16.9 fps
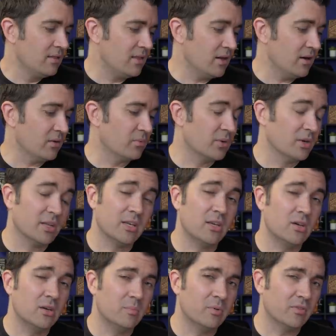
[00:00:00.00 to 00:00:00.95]
they are really
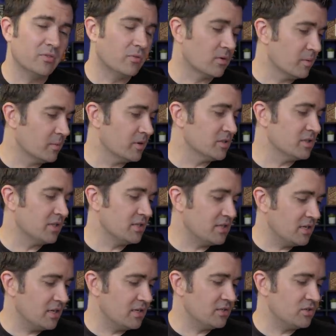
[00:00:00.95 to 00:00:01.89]
good performers, and they
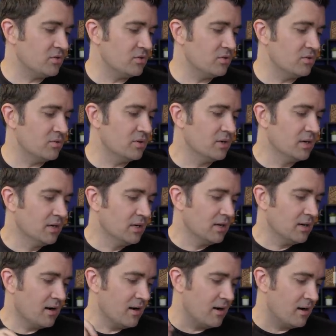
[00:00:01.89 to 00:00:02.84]
tend to
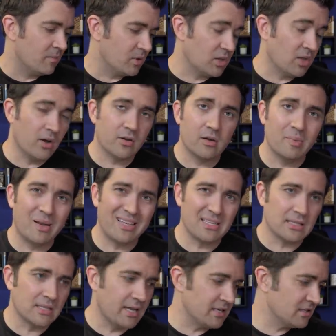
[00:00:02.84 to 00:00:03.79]
um, clog your
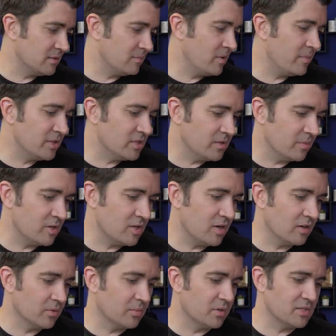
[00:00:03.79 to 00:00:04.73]
pens less than maybe some of the
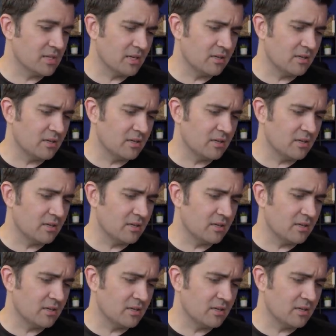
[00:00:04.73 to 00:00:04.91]
other ones.